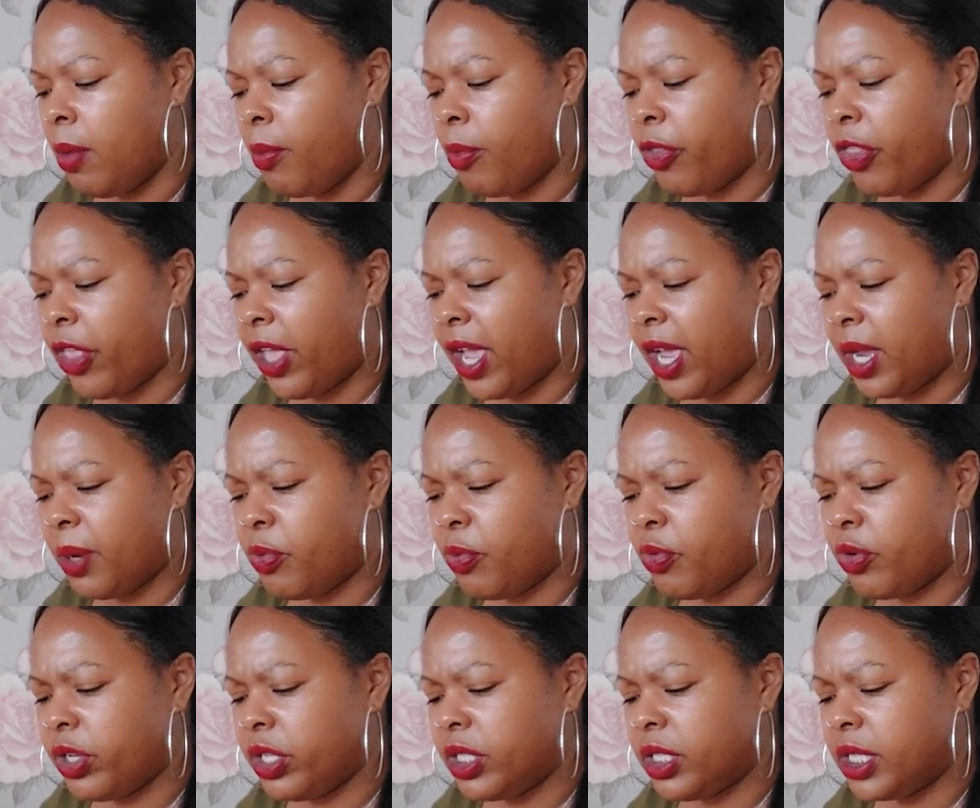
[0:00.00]
but the
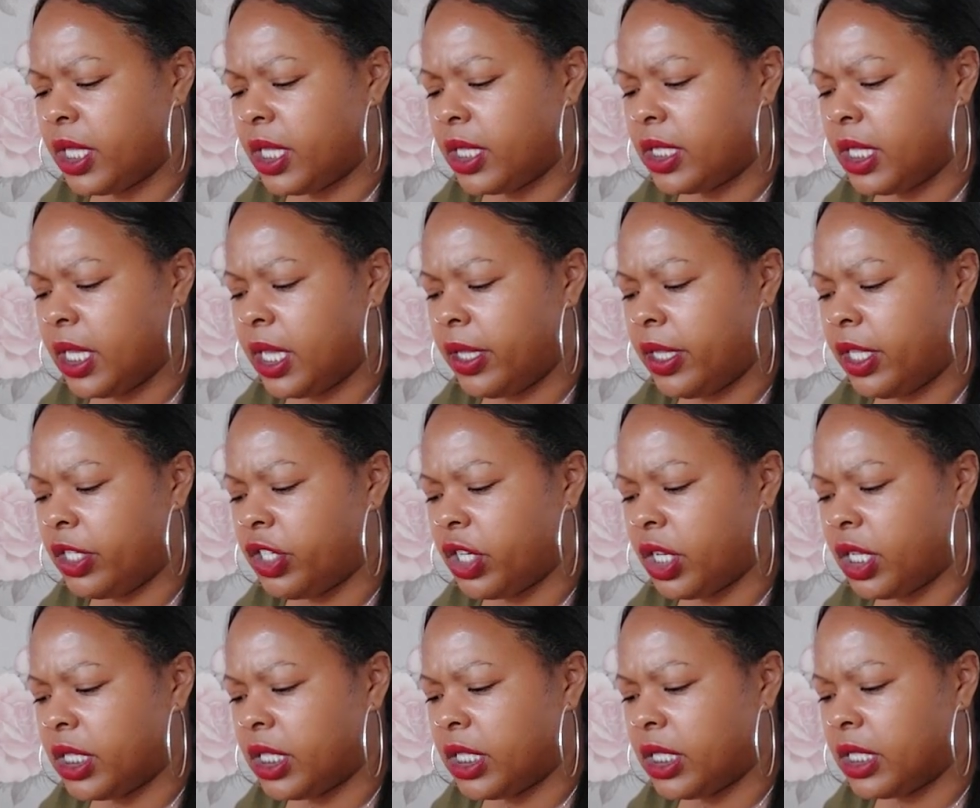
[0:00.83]
Priestess here and the
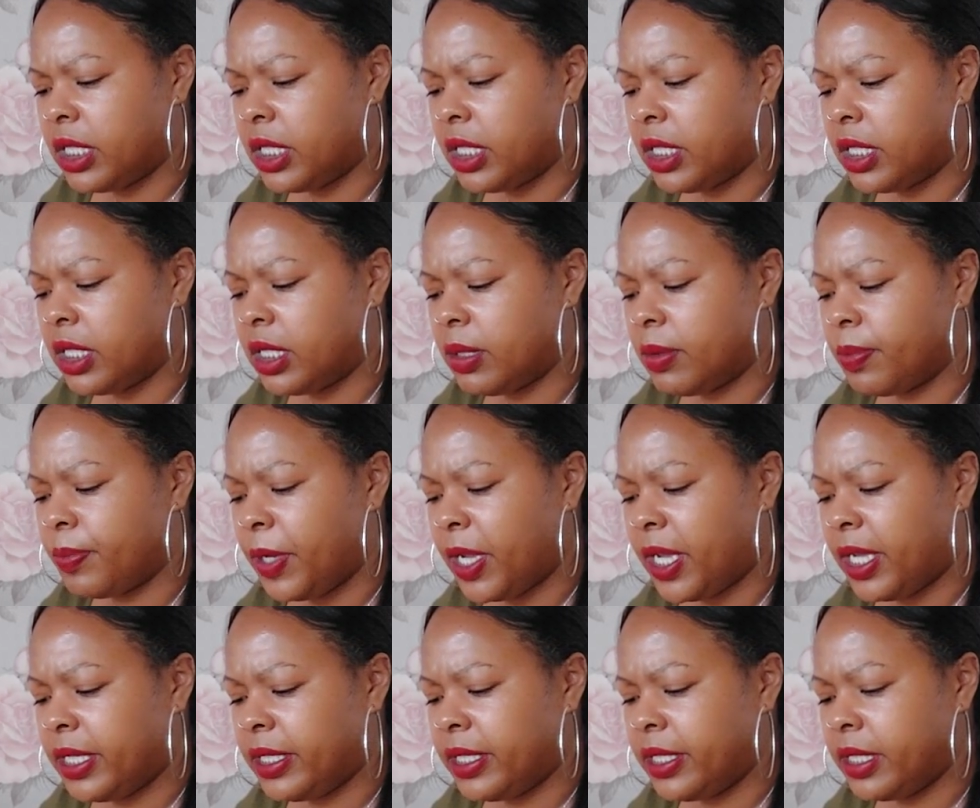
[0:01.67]
Justice,
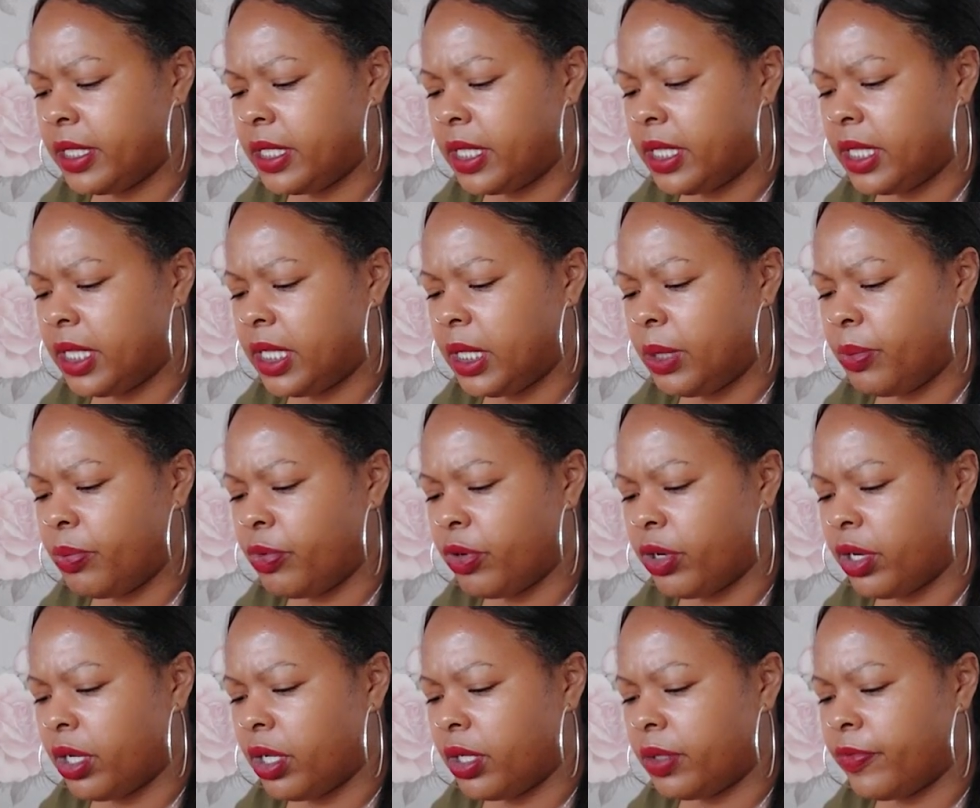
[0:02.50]
Pisces and
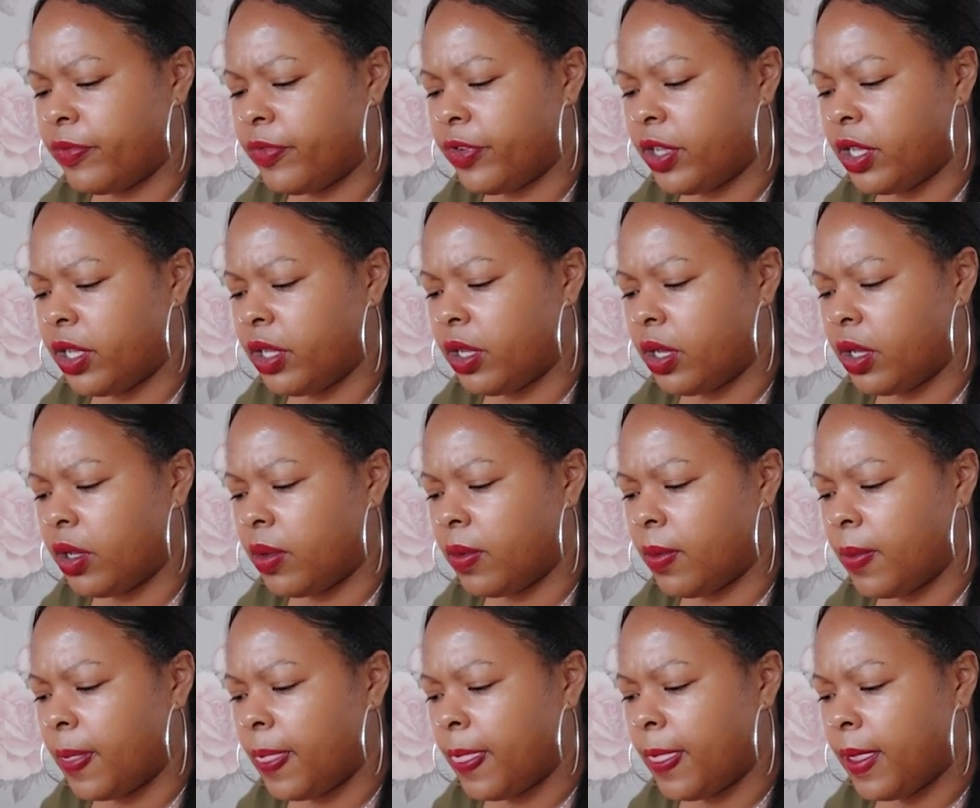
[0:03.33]
Libra and
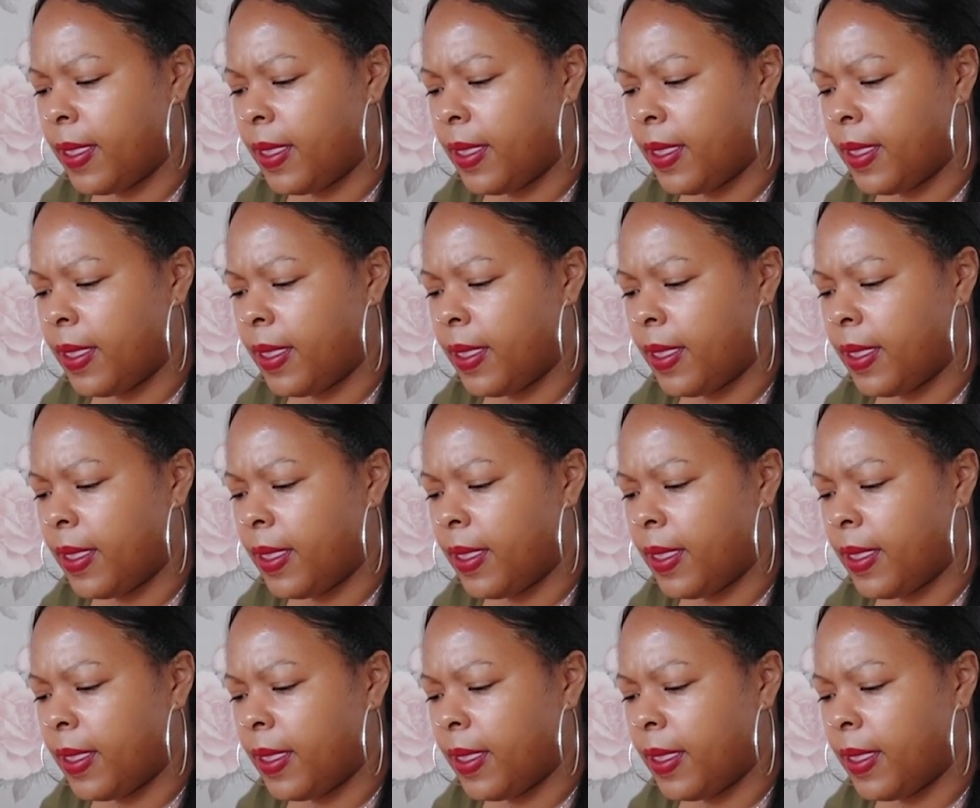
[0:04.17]
Virgo,